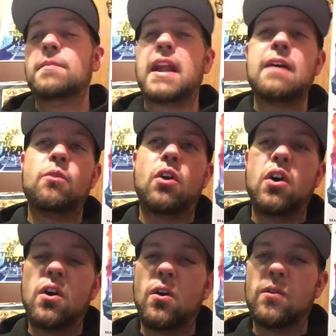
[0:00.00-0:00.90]
but I will
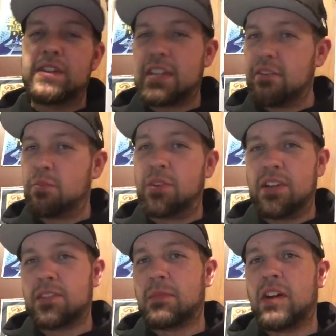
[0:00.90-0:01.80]
always have a
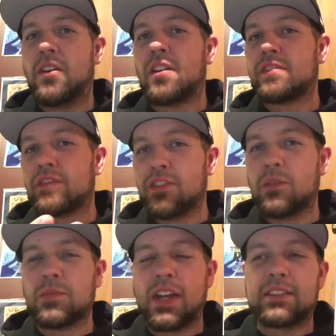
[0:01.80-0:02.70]
place in my heart for
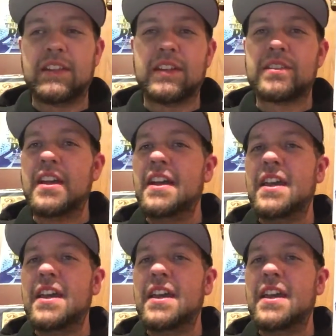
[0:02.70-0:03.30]
films like this.